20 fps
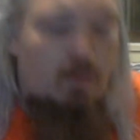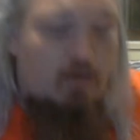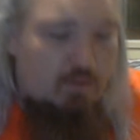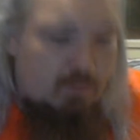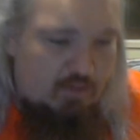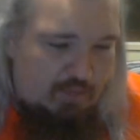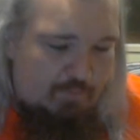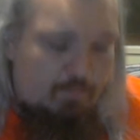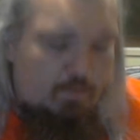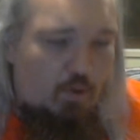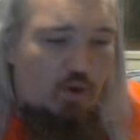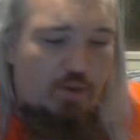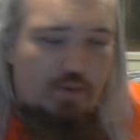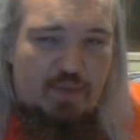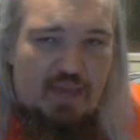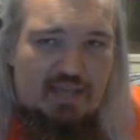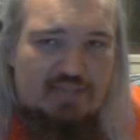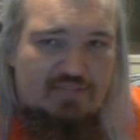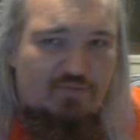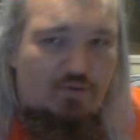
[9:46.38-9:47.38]
he bought a
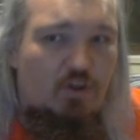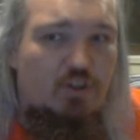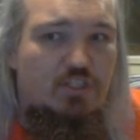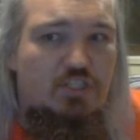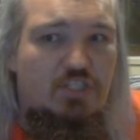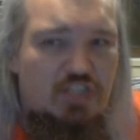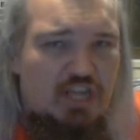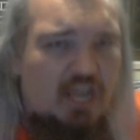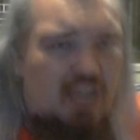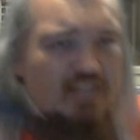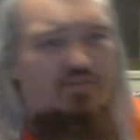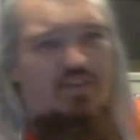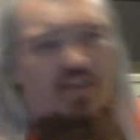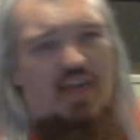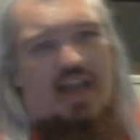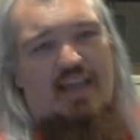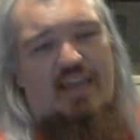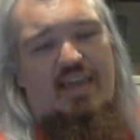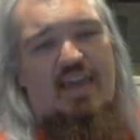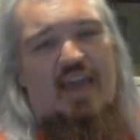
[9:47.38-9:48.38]
PS4 just for
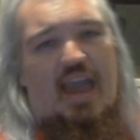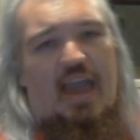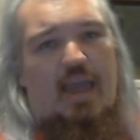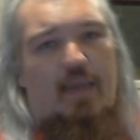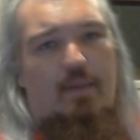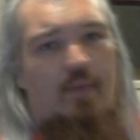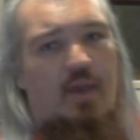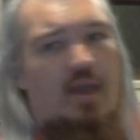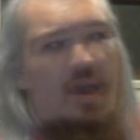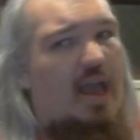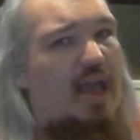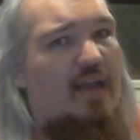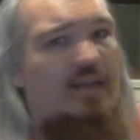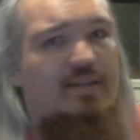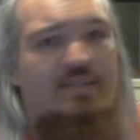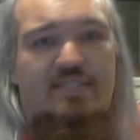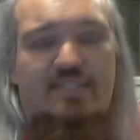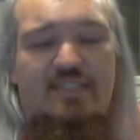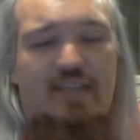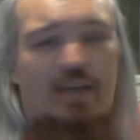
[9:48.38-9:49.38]
that game.
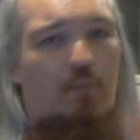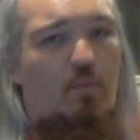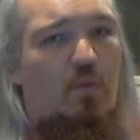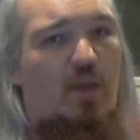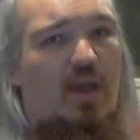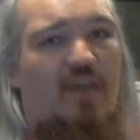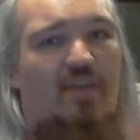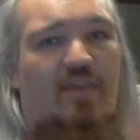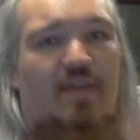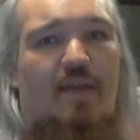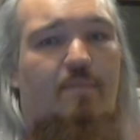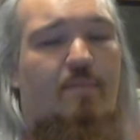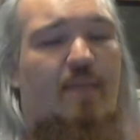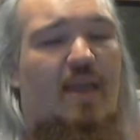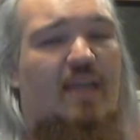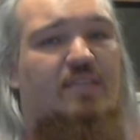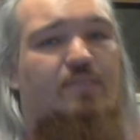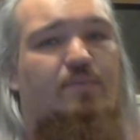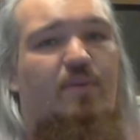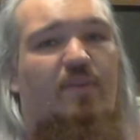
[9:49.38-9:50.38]
And somewhere that
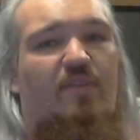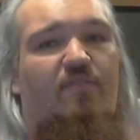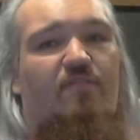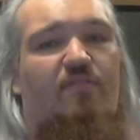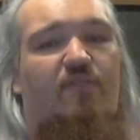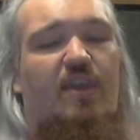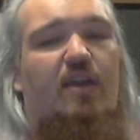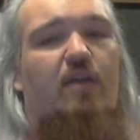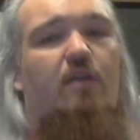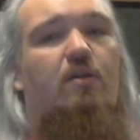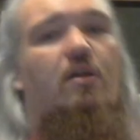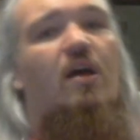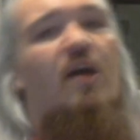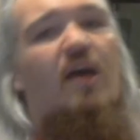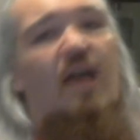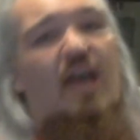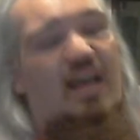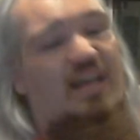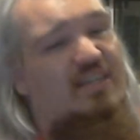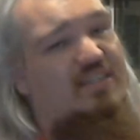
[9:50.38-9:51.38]
makes me feel
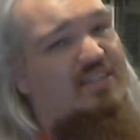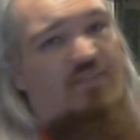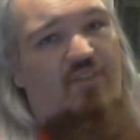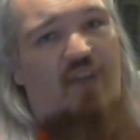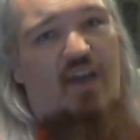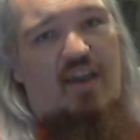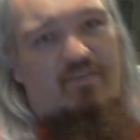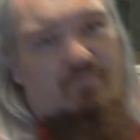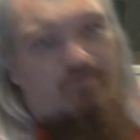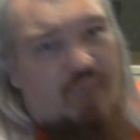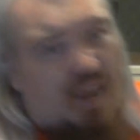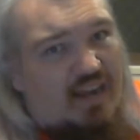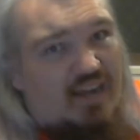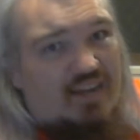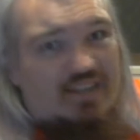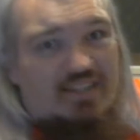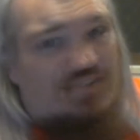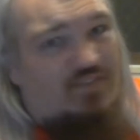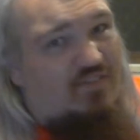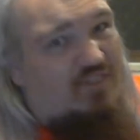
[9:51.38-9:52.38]
as if I've made
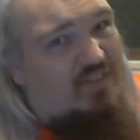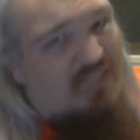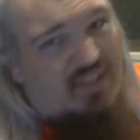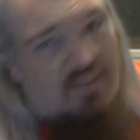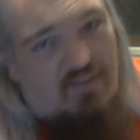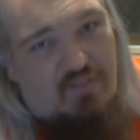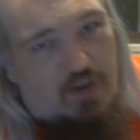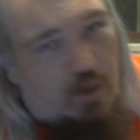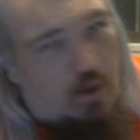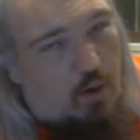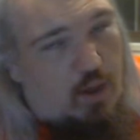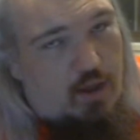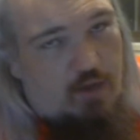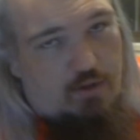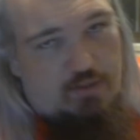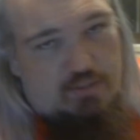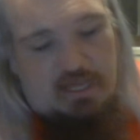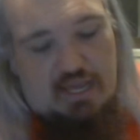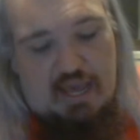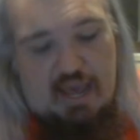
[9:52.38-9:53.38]
a difference, even though I
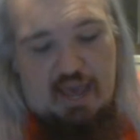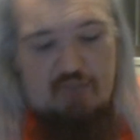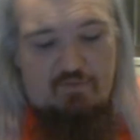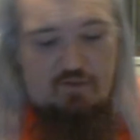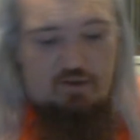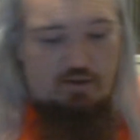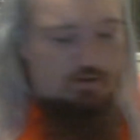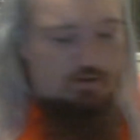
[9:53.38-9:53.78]
honestly haven't.